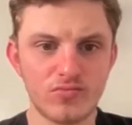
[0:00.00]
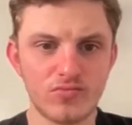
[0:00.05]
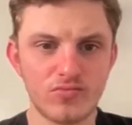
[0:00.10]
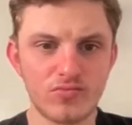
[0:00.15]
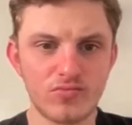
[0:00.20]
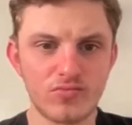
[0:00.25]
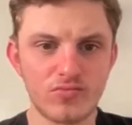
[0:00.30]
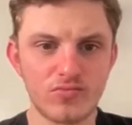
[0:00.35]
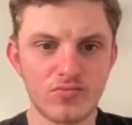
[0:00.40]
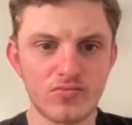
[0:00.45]

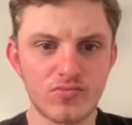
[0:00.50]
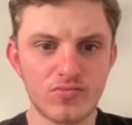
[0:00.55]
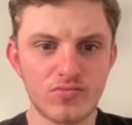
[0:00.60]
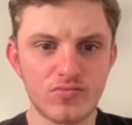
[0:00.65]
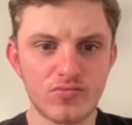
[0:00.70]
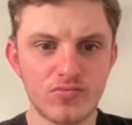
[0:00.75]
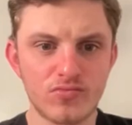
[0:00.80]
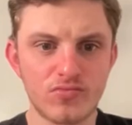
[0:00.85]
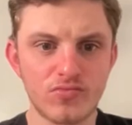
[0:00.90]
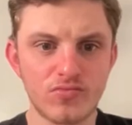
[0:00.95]

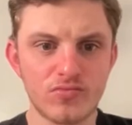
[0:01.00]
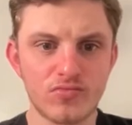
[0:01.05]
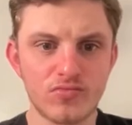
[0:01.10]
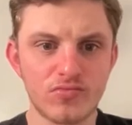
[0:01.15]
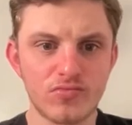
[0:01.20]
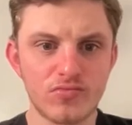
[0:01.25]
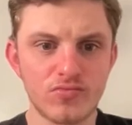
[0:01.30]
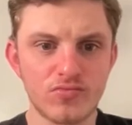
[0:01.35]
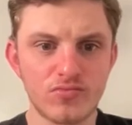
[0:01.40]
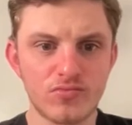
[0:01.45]

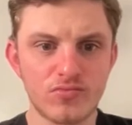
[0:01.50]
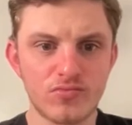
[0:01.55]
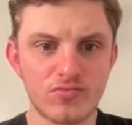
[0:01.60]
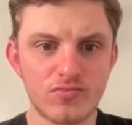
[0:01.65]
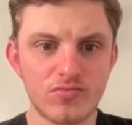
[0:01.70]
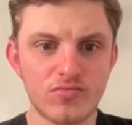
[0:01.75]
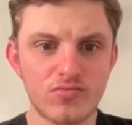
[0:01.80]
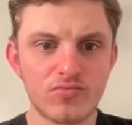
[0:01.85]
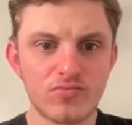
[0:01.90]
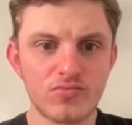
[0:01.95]

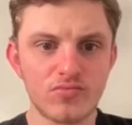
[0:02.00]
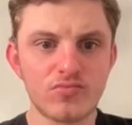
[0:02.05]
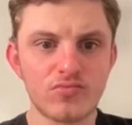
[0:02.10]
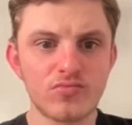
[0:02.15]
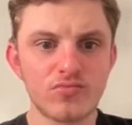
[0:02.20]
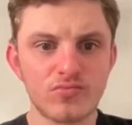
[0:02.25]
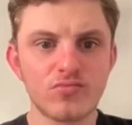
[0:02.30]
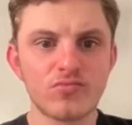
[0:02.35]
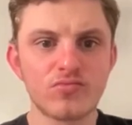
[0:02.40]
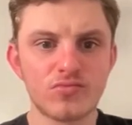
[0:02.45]

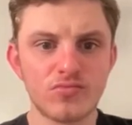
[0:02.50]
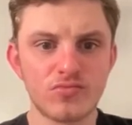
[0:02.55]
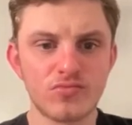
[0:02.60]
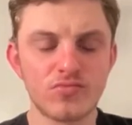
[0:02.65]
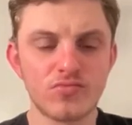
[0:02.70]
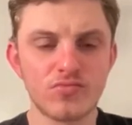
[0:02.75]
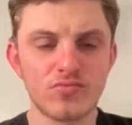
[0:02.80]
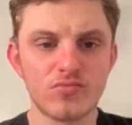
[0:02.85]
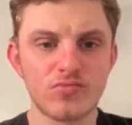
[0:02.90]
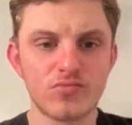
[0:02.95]

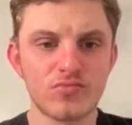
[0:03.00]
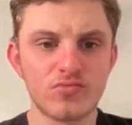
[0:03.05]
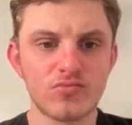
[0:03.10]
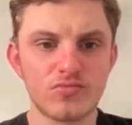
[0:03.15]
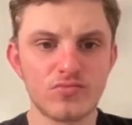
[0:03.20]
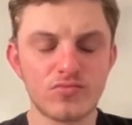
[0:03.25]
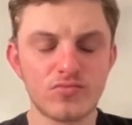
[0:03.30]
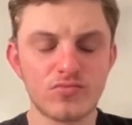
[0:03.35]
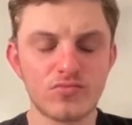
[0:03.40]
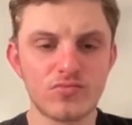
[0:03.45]

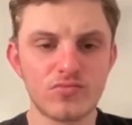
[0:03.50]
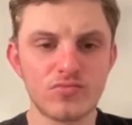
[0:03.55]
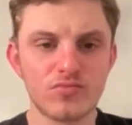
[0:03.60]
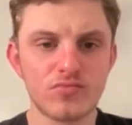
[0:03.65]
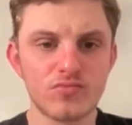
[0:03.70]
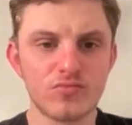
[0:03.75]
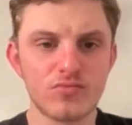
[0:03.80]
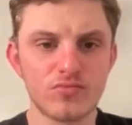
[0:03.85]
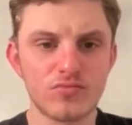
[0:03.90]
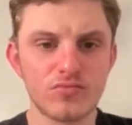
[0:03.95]

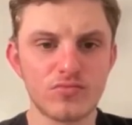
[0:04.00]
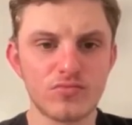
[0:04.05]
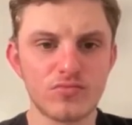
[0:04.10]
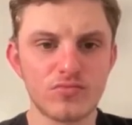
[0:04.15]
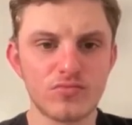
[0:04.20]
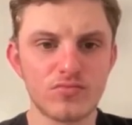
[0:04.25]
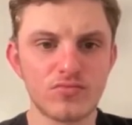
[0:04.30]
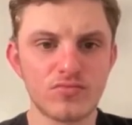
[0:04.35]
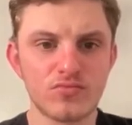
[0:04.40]
The person shown says nothing.